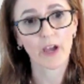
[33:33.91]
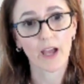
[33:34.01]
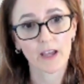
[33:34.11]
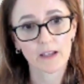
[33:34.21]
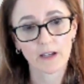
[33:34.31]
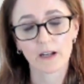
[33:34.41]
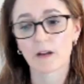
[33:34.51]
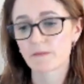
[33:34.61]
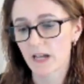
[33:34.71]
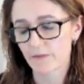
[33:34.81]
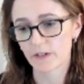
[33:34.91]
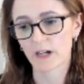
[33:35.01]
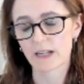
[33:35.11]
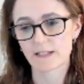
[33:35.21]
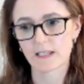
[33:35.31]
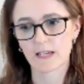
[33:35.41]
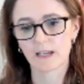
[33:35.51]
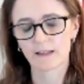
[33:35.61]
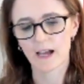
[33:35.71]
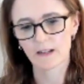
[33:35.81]
Okay. And I'm definitely
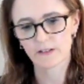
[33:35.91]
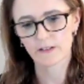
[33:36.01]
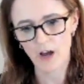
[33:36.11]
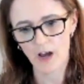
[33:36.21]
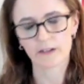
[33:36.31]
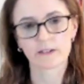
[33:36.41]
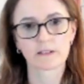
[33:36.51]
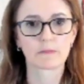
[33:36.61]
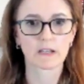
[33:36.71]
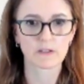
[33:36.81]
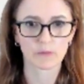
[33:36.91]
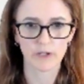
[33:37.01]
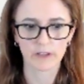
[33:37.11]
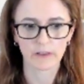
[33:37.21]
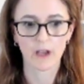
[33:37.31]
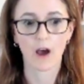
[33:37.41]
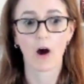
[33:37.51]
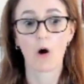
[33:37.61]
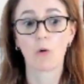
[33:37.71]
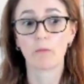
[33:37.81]
seeing that tiredness mixed with,
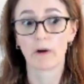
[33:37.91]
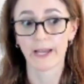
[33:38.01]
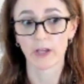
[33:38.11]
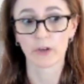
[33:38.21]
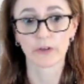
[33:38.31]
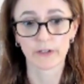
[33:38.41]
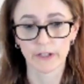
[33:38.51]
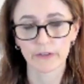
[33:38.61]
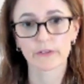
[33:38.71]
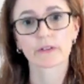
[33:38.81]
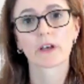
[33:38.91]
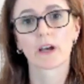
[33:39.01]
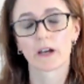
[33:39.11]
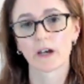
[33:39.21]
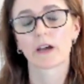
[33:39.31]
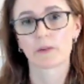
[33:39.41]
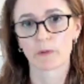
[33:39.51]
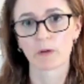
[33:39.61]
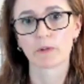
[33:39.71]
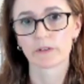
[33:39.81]
oh my goodness, at the
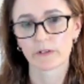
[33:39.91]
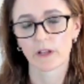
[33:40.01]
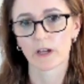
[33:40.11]
moment.